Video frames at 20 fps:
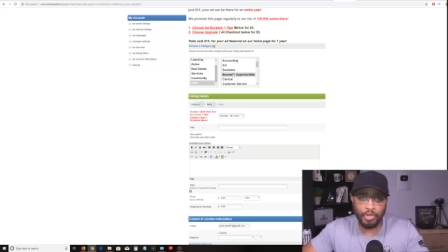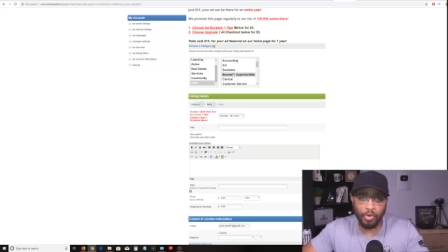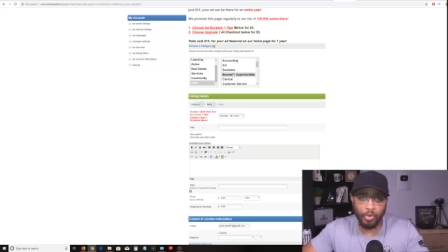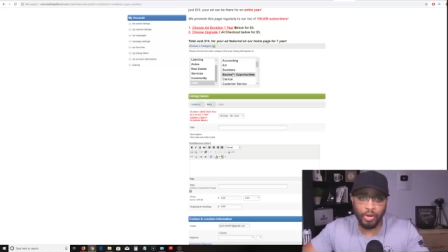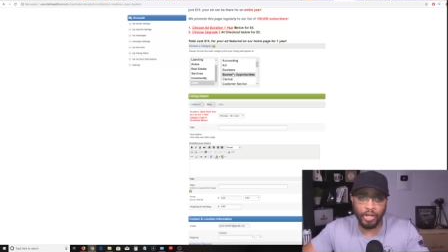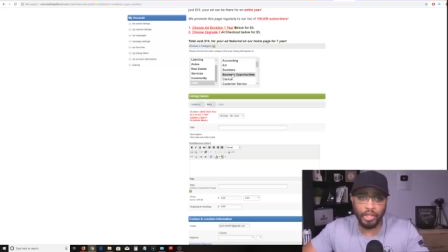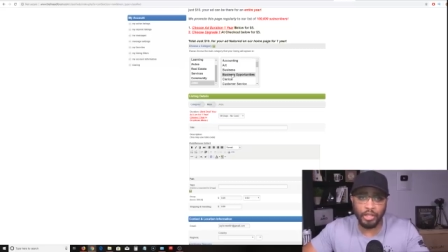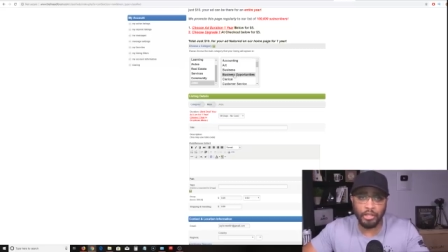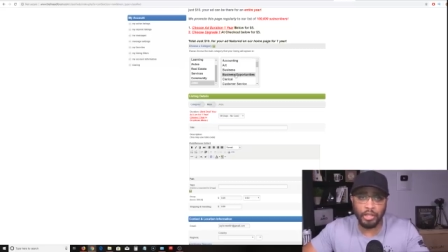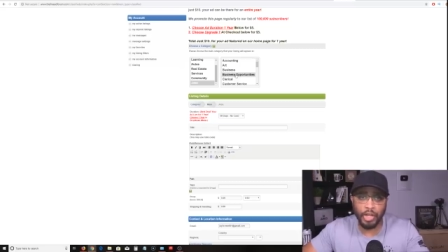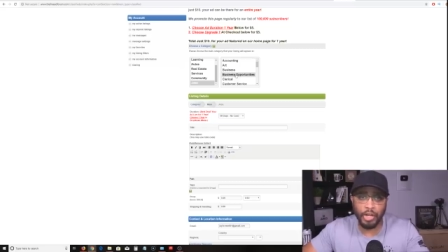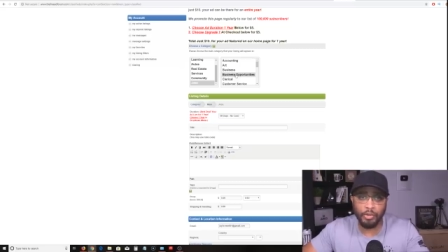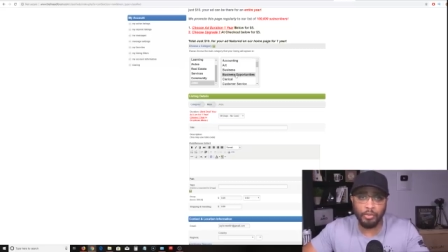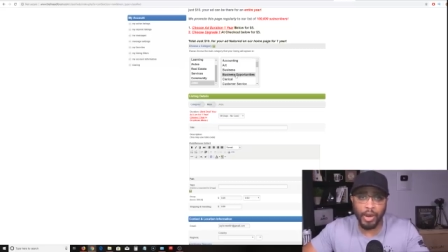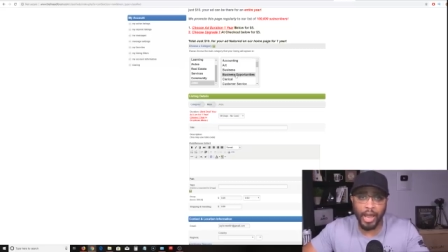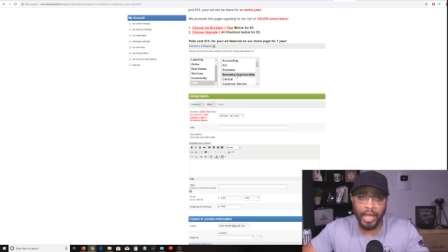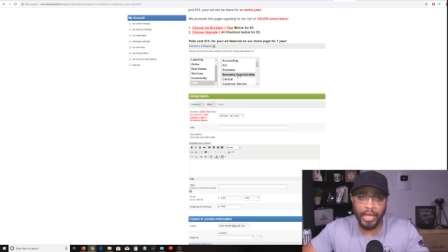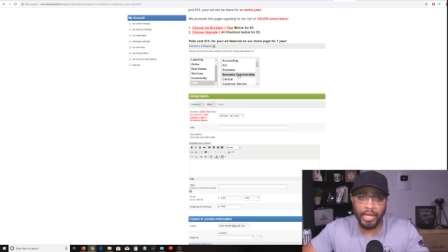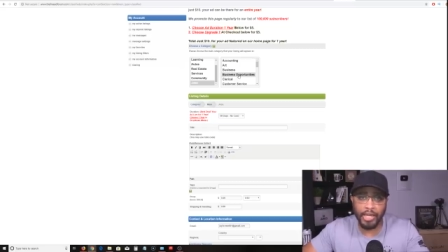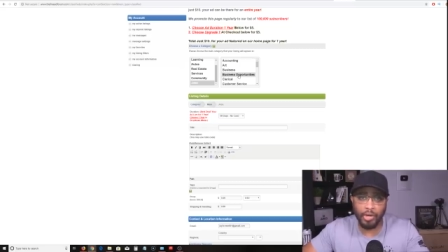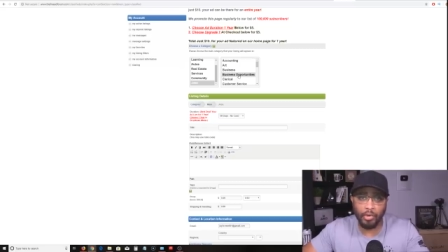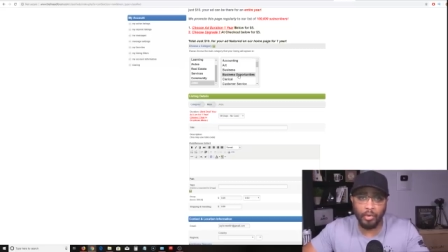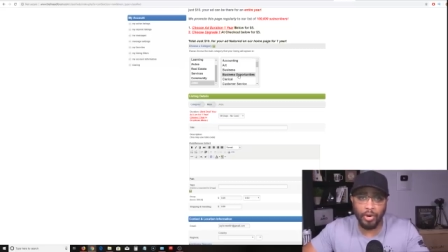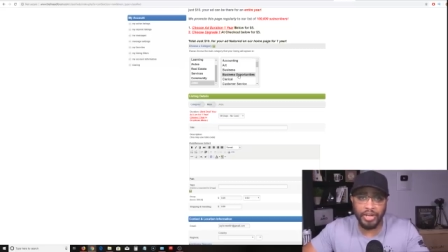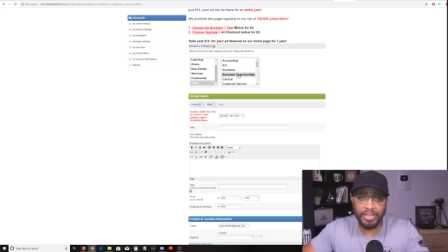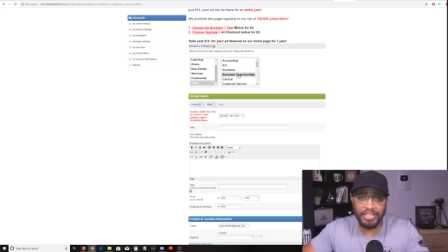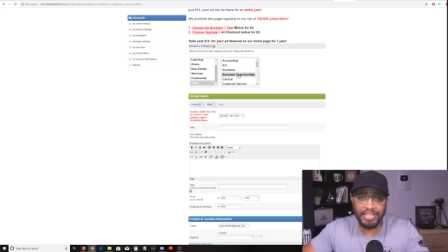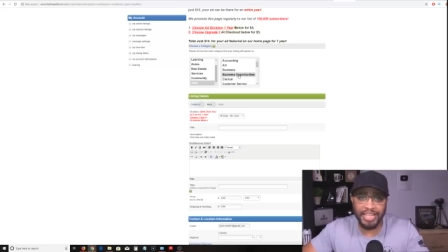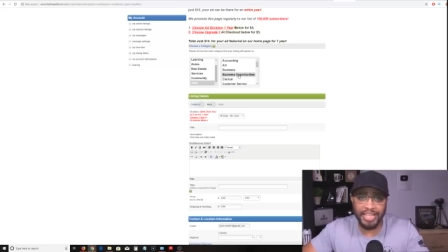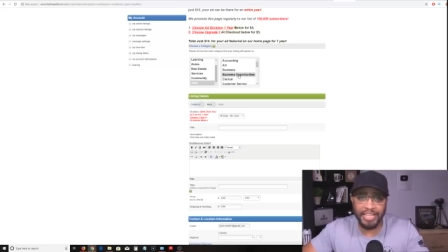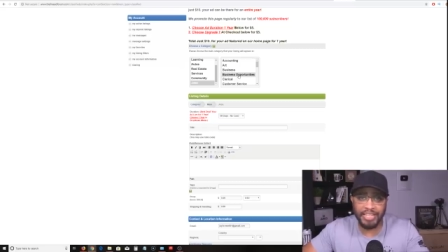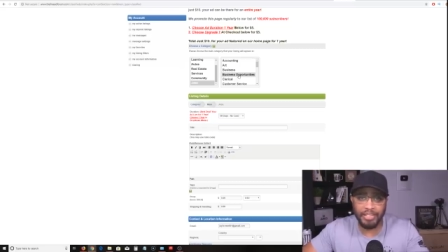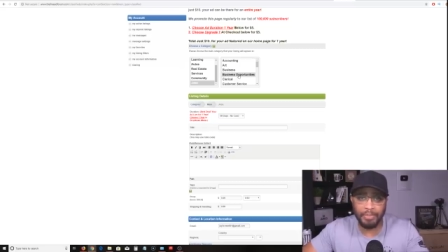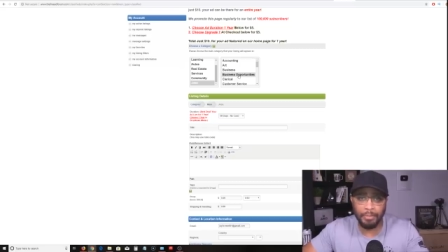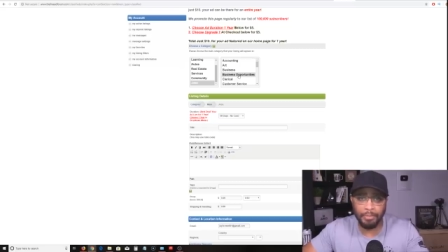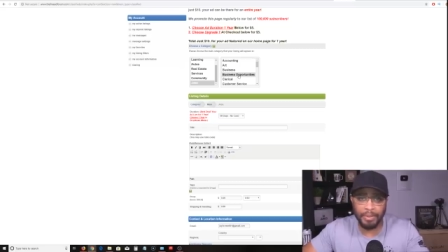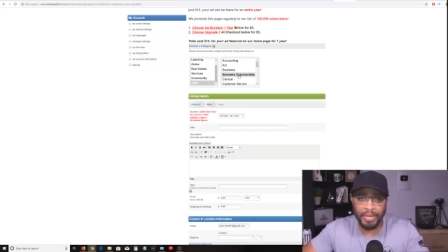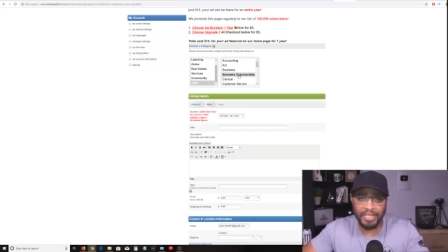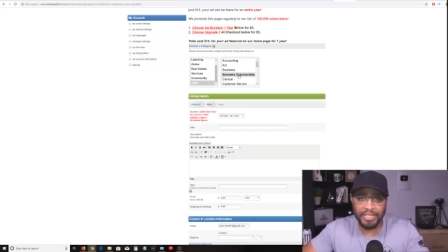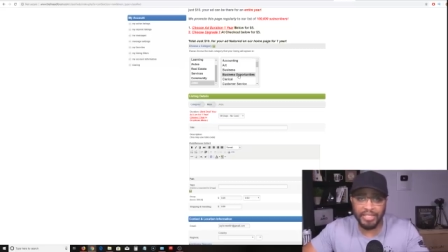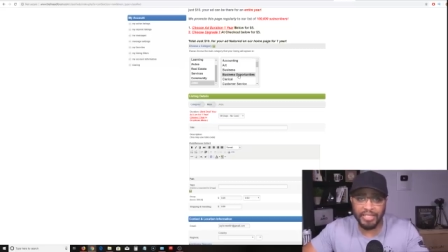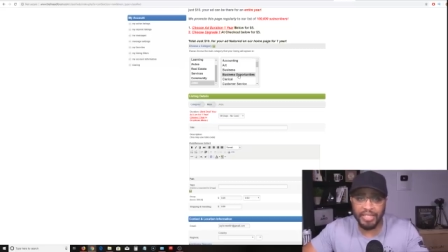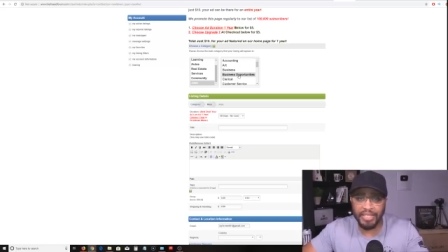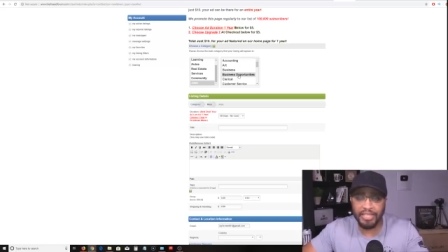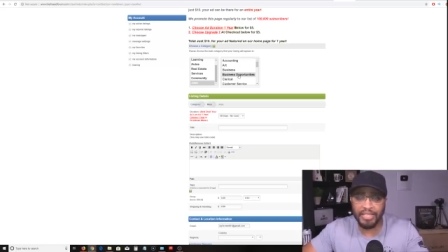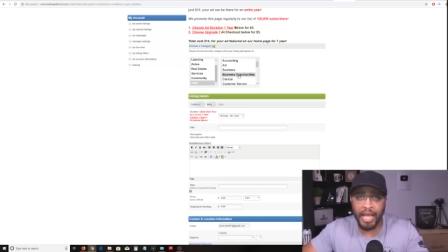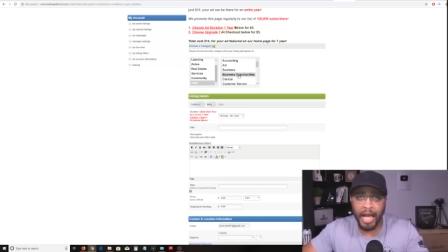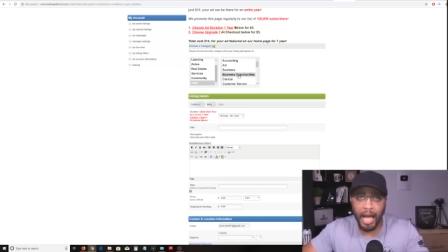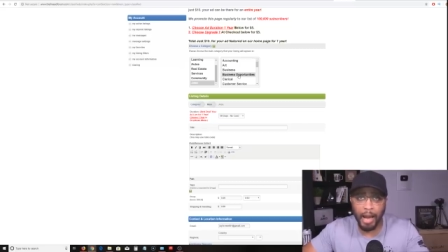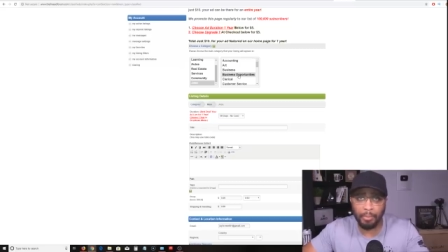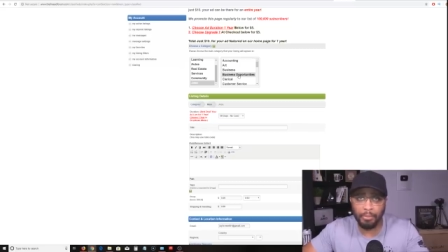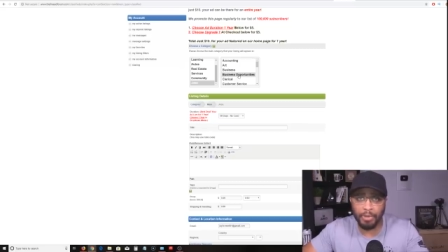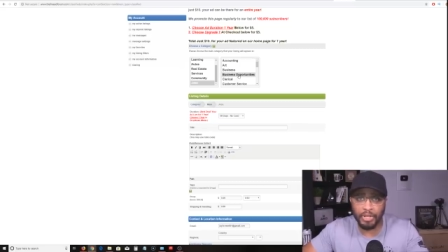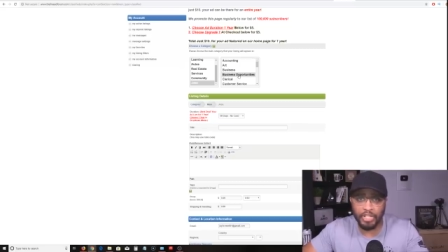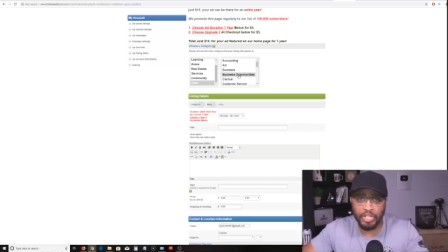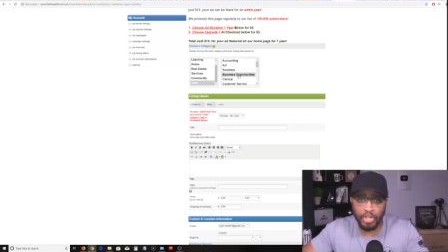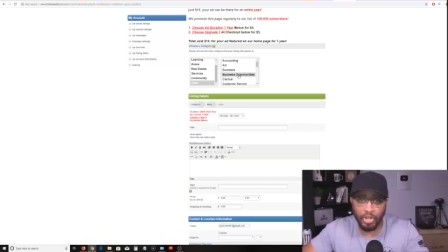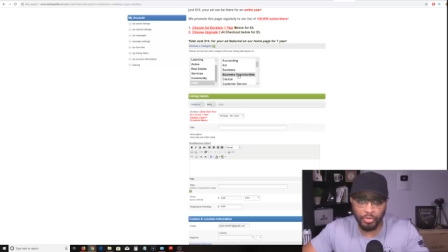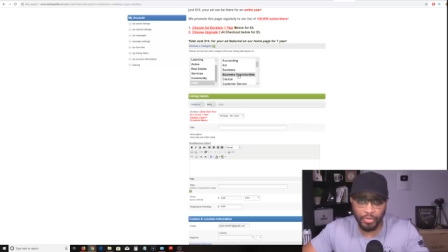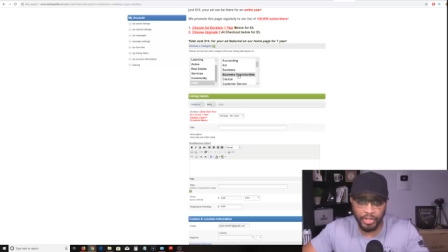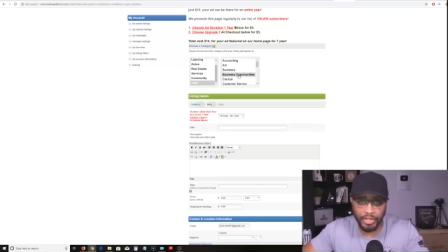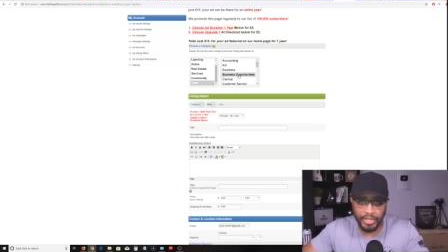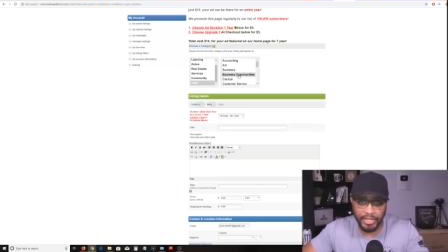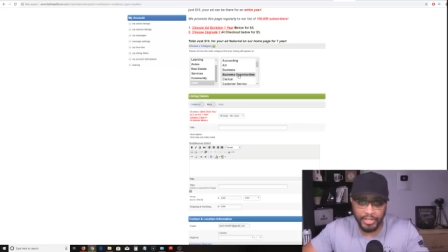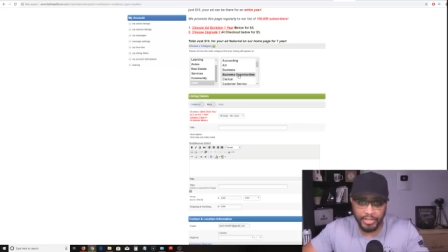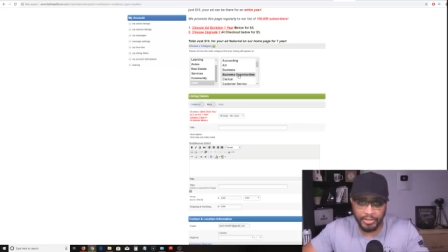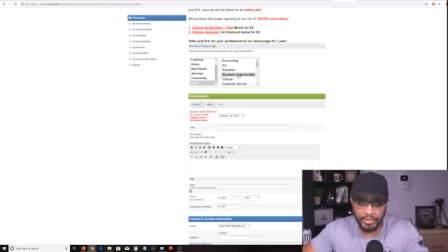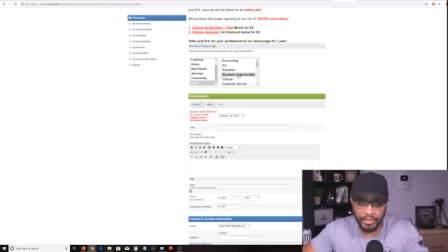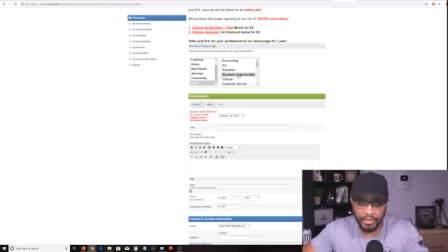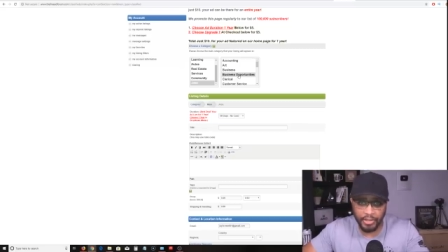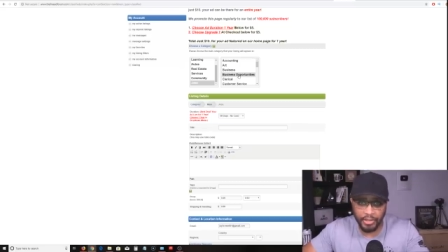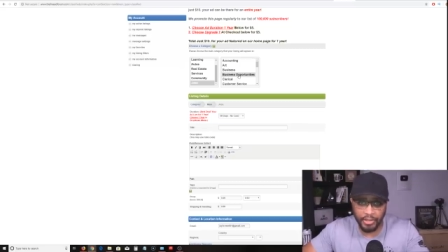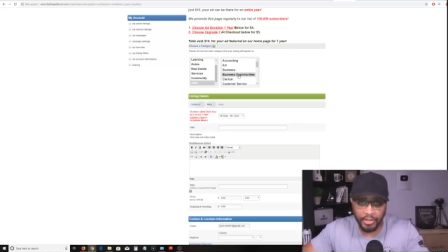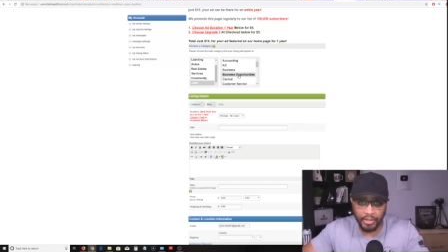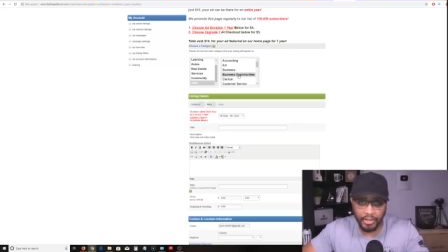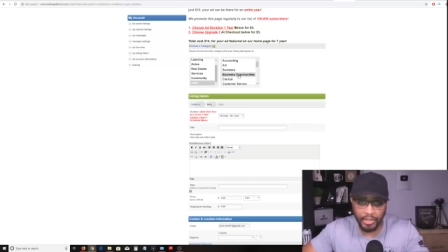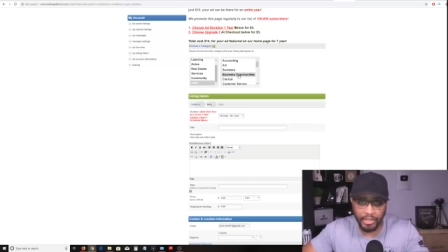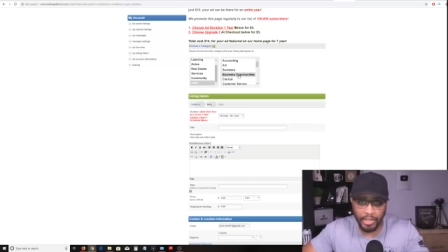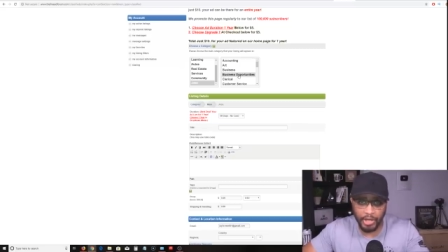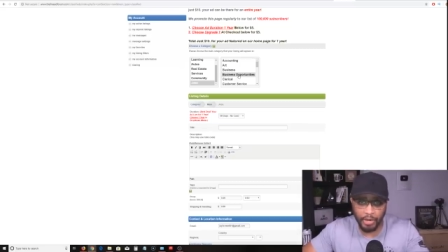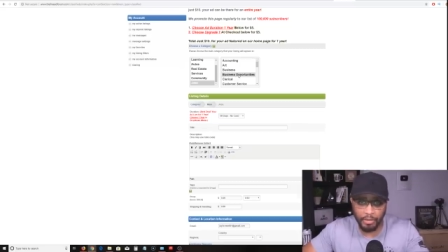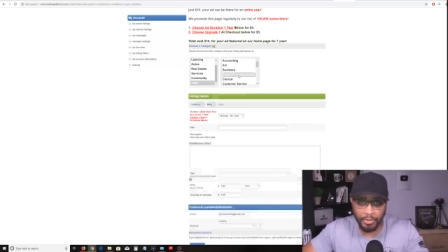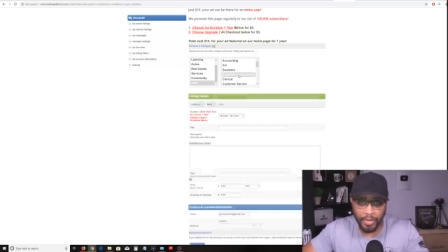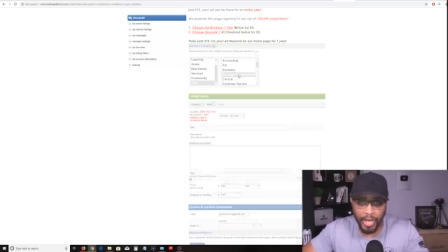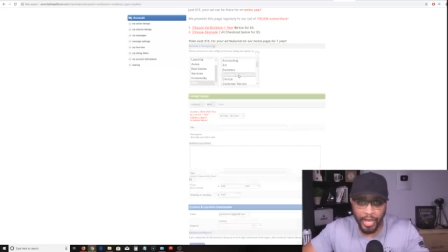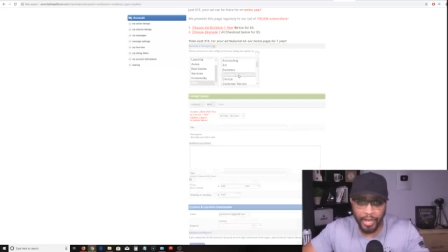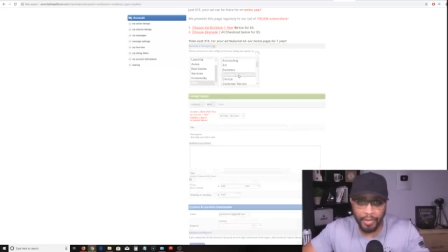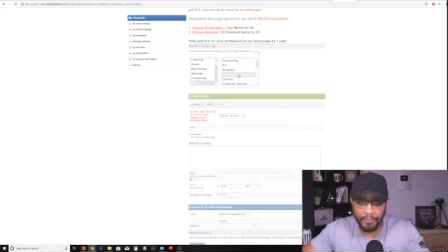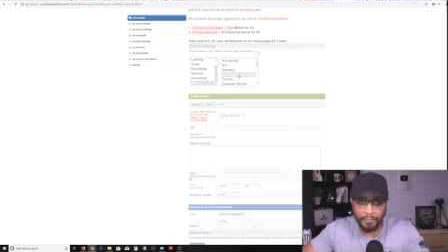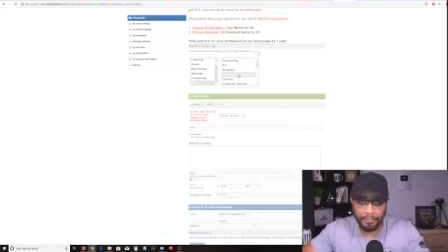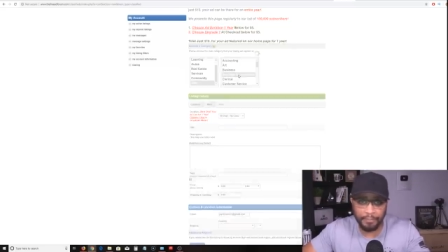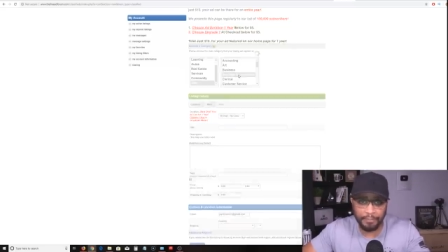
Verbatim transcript: you want to click right here where it says business opportunities. Click on that.